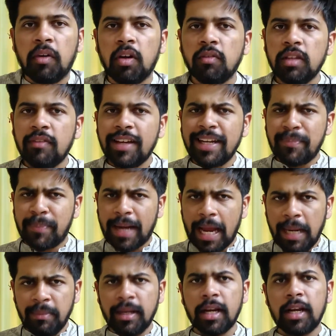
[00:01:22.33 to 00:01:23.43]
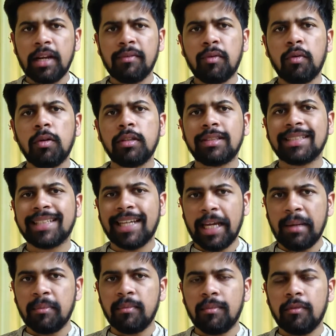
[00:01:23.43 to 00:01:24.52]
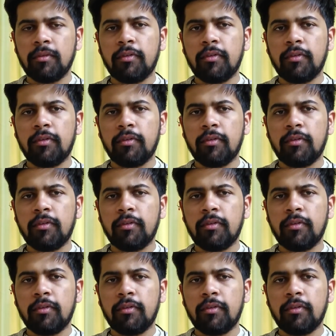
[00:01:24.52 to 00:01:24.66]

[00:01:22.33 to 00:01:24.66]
One of the very primary revolts came